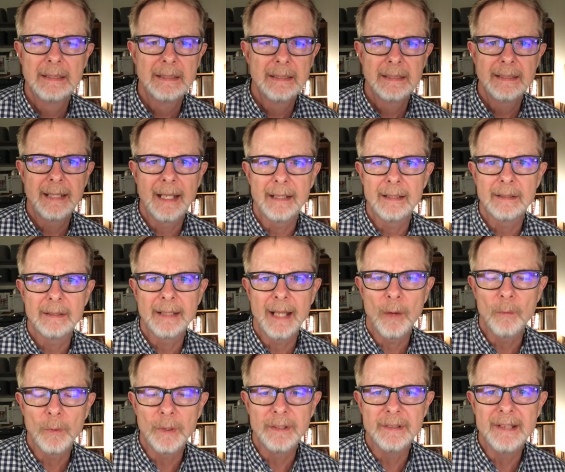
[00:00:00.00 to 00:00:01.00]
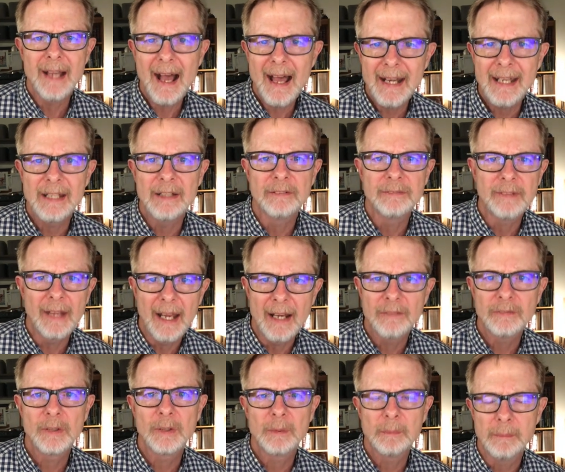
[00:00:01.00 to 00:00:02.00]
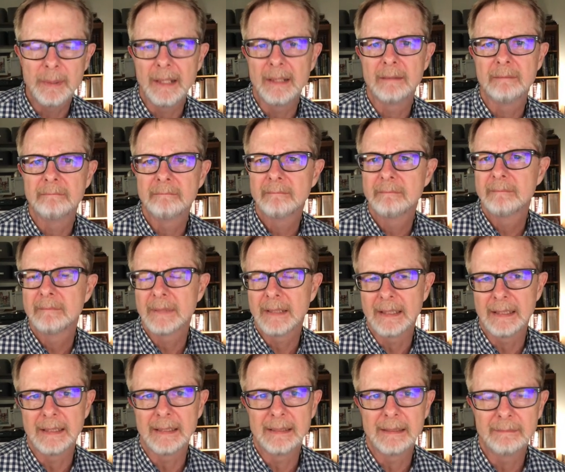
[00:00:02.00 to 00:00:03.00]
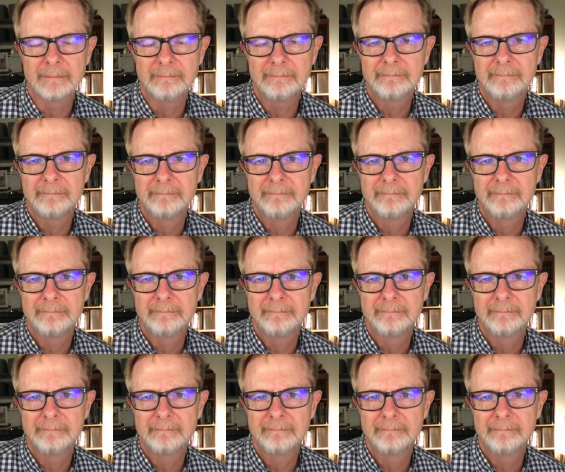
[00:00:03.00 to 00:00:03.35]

that that would not have ever been. Um,